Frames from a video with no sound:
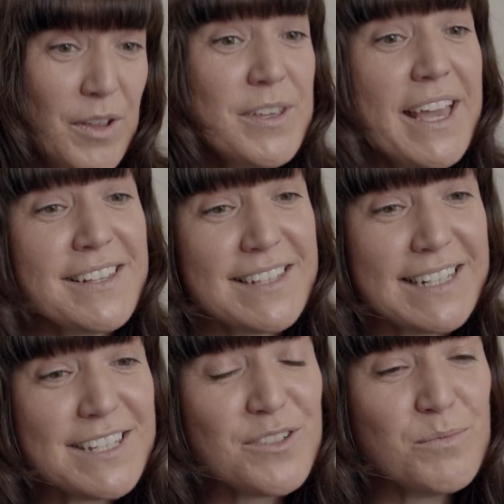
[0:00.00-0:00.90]
Yes, at
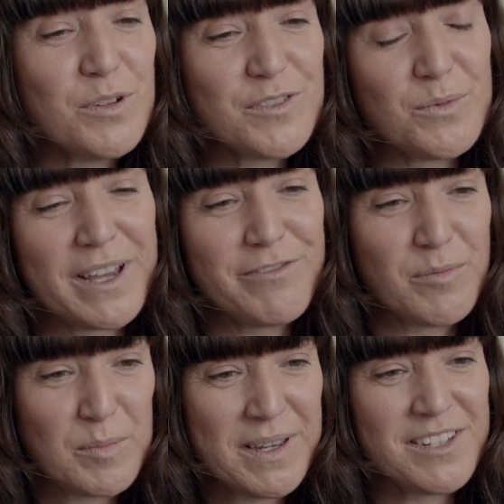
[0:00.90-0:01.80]
least it moves away from
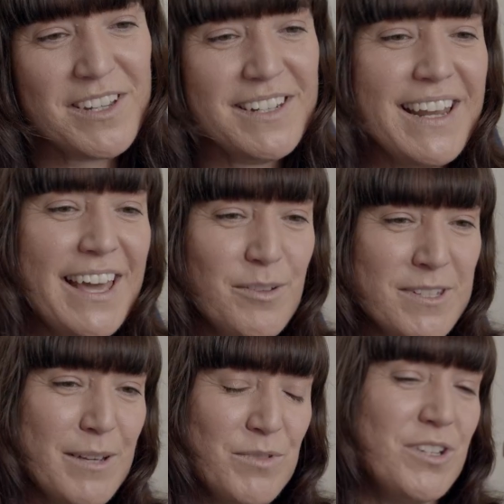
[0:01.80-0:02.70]
opinion and
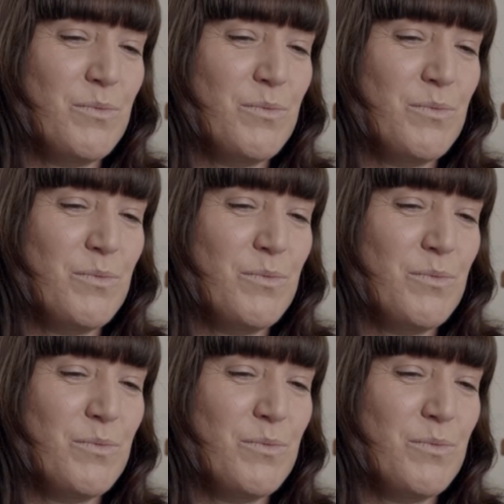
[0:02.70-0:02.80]
assumption,